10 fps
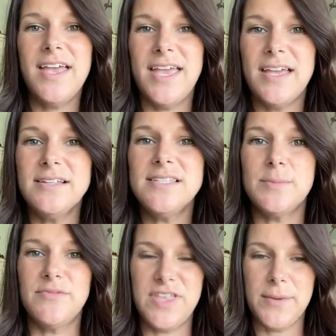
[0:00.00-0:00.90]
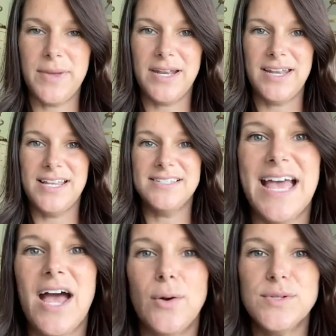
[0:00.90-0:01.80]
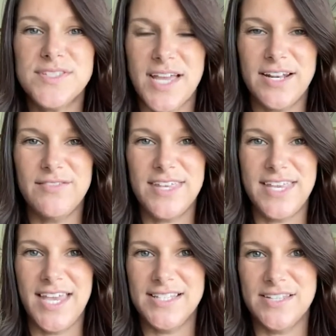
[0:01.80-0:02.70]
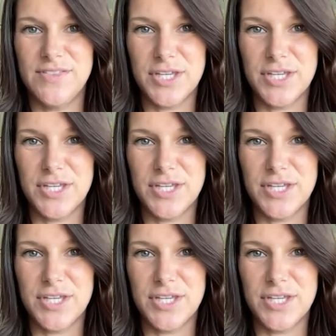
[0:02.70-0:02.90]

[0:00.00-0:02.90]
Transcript: and some of the amenities outside of the gates of the